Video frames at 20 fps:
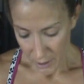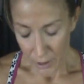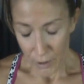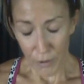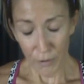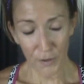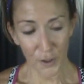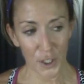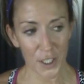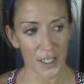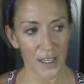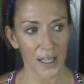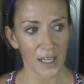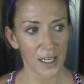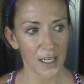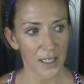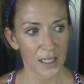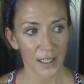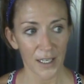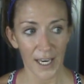foot,
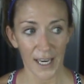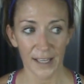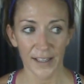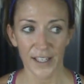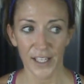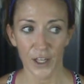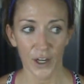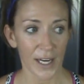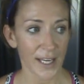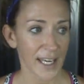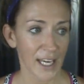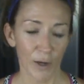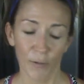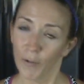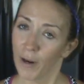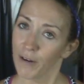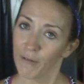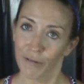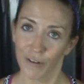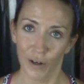and you know, I can't
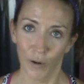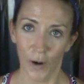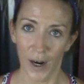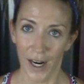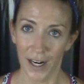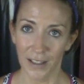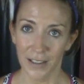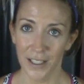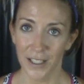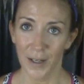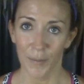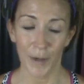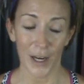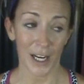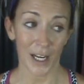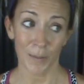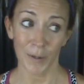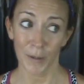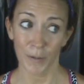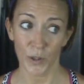run for a while. I'm not
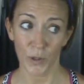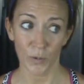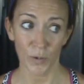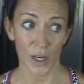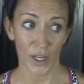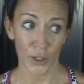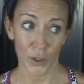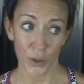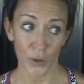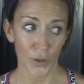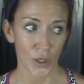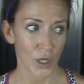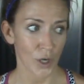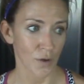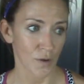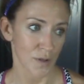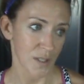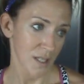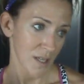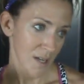gonna be able to run, who
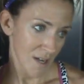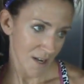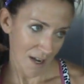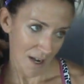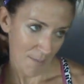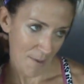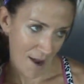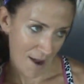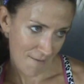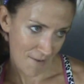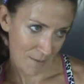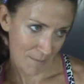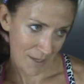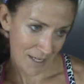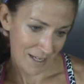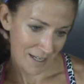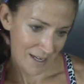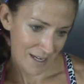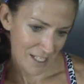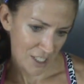knows? I'm having my
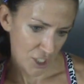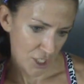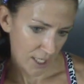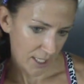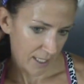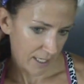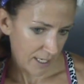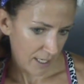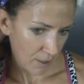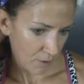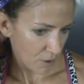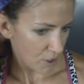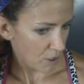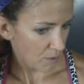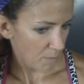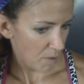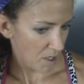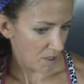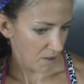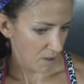guy check it out
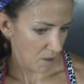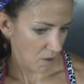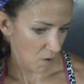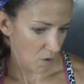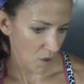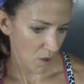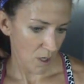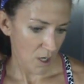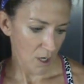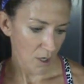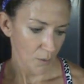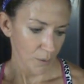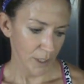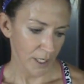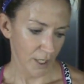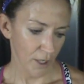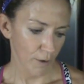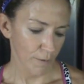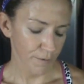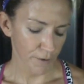tomorrow when
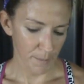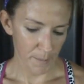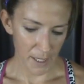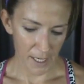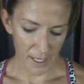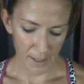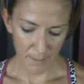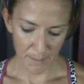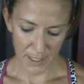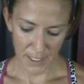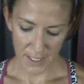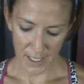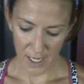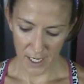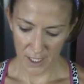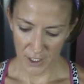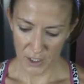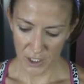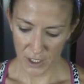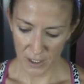I go for my
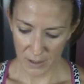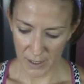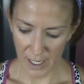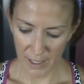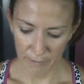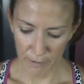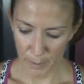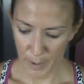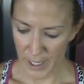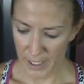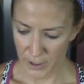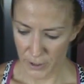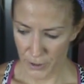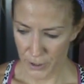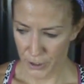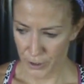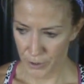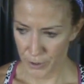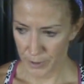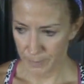massage, chiropractor
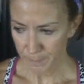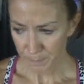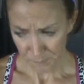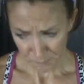dude.